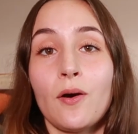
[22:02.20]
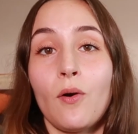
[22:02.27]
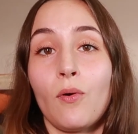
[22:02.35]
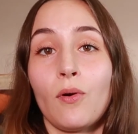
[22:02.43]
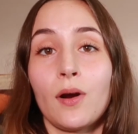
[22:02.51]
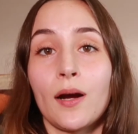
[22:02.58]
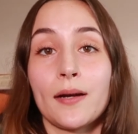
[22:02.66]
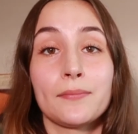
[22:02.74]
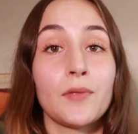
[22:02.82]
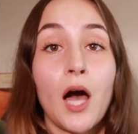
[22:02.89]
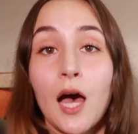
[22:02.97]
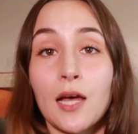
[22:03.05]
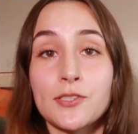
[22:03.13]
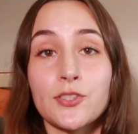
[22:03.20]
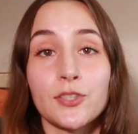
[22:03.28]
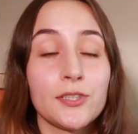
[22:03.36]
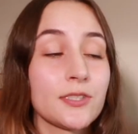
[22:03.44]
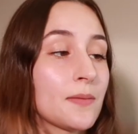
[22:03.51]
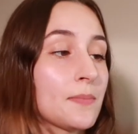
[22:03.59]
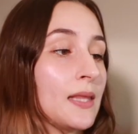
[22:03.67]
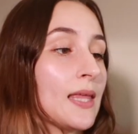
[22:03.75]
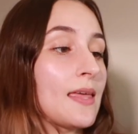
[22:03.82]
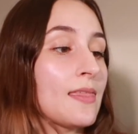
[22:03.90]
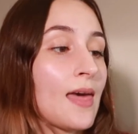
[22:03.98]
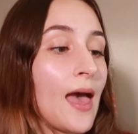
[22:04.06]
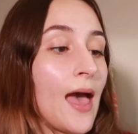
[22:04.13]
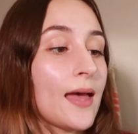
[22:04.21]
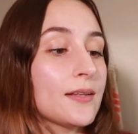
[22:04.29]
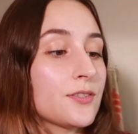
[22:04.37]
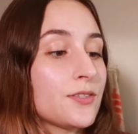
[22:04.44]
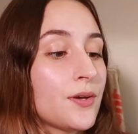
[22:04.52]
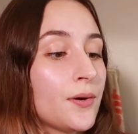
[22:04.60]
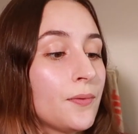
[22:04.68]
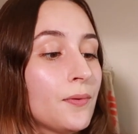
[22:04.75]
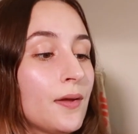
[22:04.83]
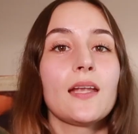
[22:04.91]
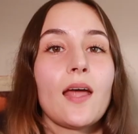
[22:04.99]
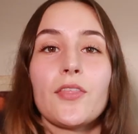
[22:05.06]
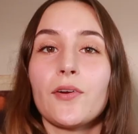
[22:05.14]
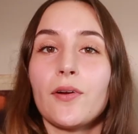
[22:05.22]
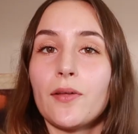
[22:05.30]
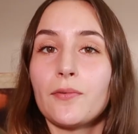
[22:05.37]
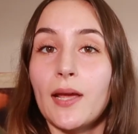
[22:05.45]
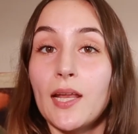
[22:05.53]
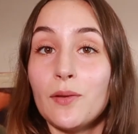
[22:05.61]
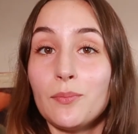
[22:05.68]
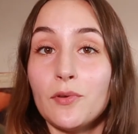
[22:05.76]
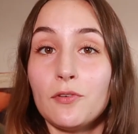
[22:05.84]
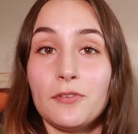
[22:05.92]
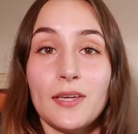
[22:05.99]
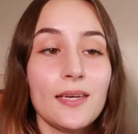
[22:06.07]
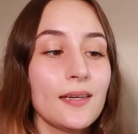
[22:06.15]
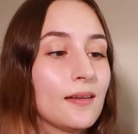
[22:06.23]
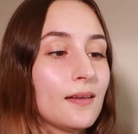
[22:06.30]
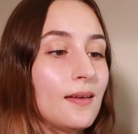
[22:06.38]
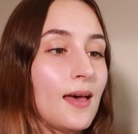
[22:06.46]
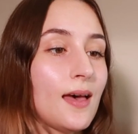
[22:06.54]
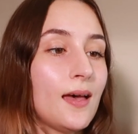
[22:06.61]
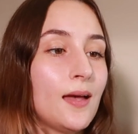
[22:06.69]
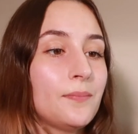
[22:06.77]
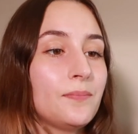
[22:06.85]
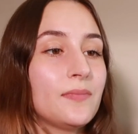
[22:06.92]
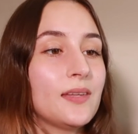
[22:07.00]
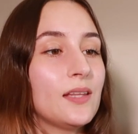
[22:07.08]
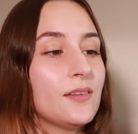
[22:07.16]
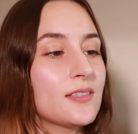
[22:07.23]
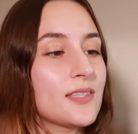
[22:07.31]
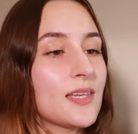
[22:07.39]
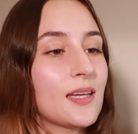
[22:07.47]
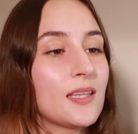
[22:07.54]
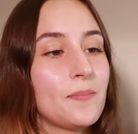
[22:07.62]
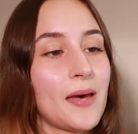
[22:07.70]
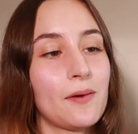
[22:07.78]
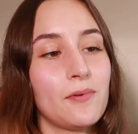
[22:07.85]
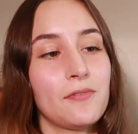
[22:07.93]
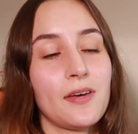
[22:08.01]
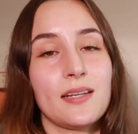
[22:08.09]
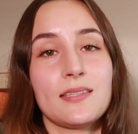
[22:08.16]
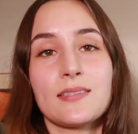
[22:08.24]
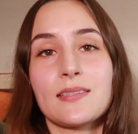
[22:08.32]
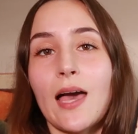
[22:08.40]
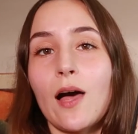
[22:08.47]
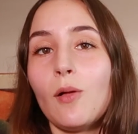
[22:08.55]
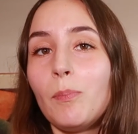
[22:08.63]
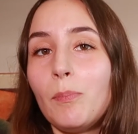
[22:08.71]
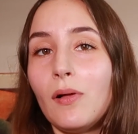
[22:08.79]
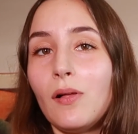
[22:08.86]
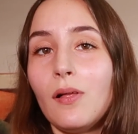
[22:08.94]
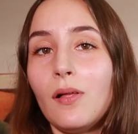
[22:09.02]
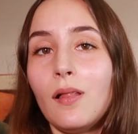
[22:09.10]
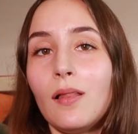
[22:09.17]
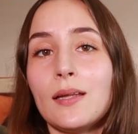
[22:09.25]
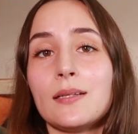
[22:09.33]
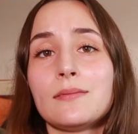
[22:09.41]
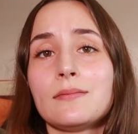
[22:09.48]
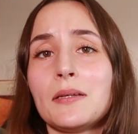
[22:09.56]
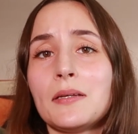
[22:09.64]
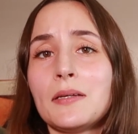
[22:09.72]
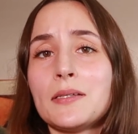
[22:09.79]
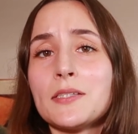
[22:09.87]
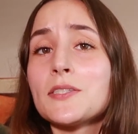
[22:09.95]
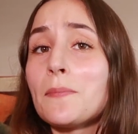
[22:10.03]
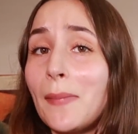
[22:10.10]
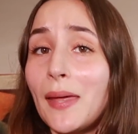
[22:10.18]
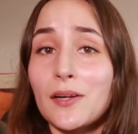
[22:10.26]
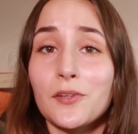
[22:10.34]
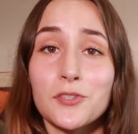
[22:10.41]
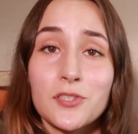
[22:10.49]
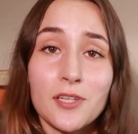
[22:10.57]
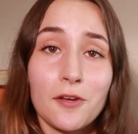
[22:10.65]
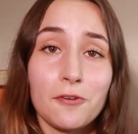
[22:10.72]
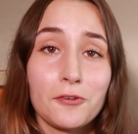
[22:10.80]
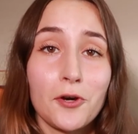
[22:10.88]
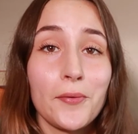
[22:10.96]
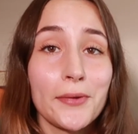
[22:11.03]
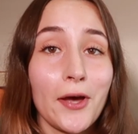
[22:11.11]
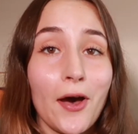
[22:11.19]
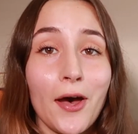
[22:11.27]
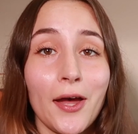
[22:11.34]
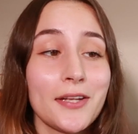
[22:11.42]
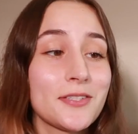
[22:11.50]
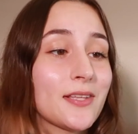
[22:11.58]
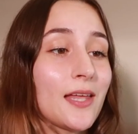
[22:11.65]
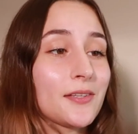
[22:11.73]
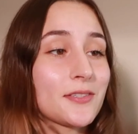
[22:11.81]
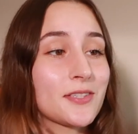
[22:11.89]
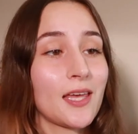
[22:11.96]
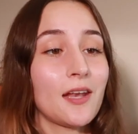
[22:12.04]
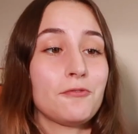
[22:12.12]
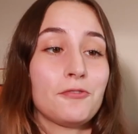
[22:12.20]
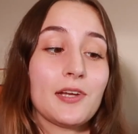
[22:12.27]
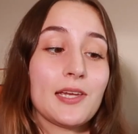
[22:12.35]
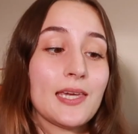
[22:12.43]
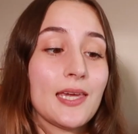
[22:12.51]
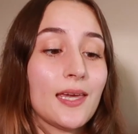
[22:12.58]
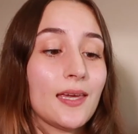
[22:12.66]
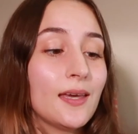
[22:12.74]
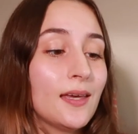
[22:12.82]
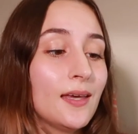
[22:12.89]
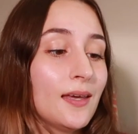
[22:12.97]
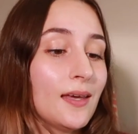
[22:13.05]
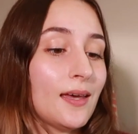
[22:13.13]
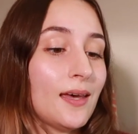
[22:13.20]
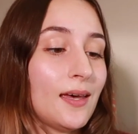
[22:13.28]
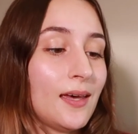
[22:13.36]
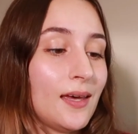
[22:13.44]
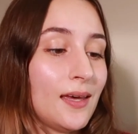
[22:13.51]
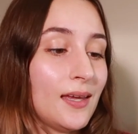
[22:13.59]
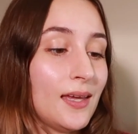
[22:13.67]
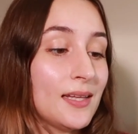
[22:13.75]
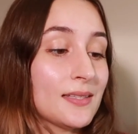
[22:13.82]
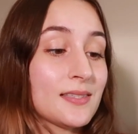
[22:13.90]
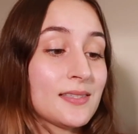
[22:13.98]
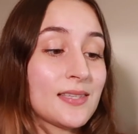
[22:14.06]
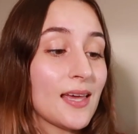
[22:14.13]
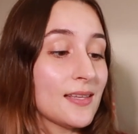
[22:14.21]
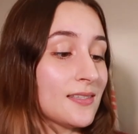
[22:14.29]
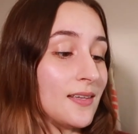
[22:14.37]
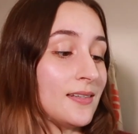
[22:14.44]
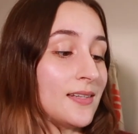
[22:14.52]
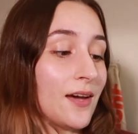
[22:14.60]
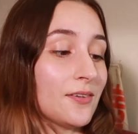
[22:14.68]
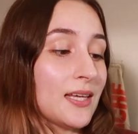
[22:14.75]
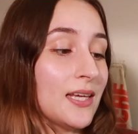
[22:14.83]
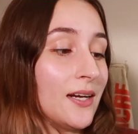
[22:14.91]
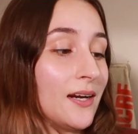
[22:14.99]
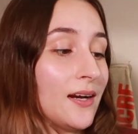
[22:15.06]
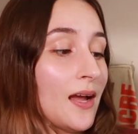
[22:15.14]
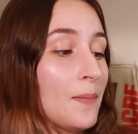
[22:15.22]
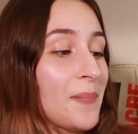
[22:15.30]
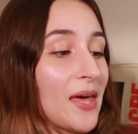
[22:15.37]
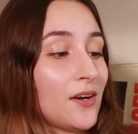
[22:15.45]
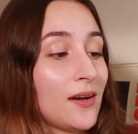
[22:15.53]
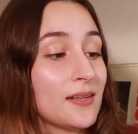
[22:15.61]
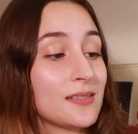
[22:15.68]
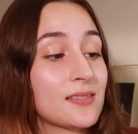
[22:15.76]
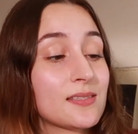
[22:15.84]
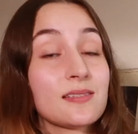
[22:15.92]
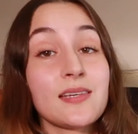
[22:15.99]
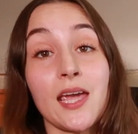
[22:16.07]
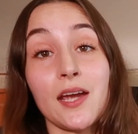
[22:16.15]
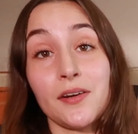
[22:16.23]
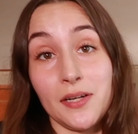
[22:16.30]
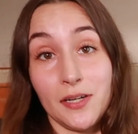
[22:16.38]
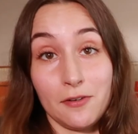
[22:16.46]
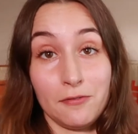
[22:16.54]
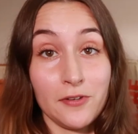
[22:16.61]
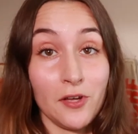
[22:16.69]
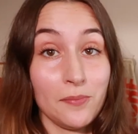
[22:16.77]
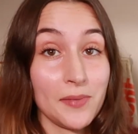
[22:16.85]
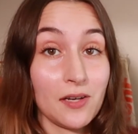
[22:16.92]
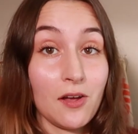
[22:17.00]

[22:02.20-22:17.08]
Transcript: or Hostel, something like that. So another unrated movie. It looks like on the back we've got a scalpel and some medical stuff going on, so that looks kind of freaky. It says down here, a better and scarier film than